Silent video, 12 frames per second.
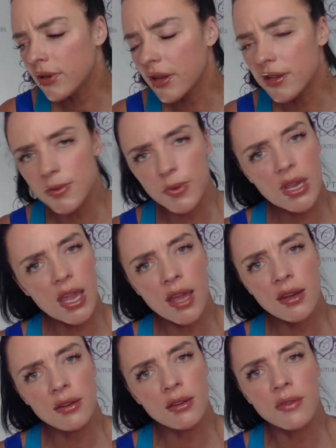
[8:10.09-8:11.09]
throughout this
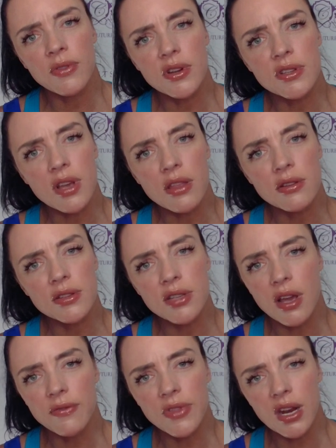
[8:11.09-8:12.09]
weekend if there's other
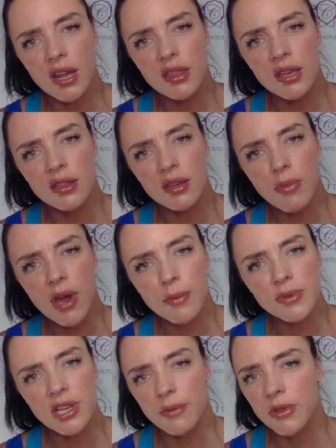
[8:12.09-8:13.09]
stuff that I think that
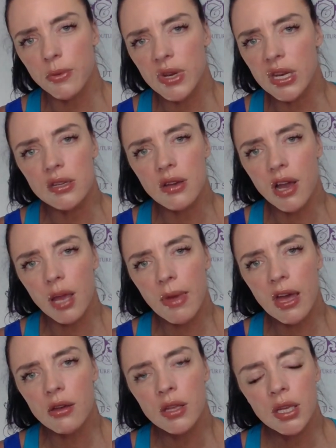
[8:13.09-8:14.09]
pops up that we need to talk
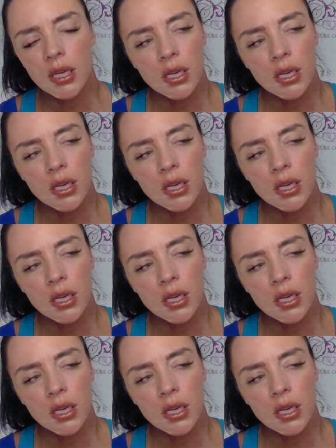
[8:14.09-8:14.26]
about.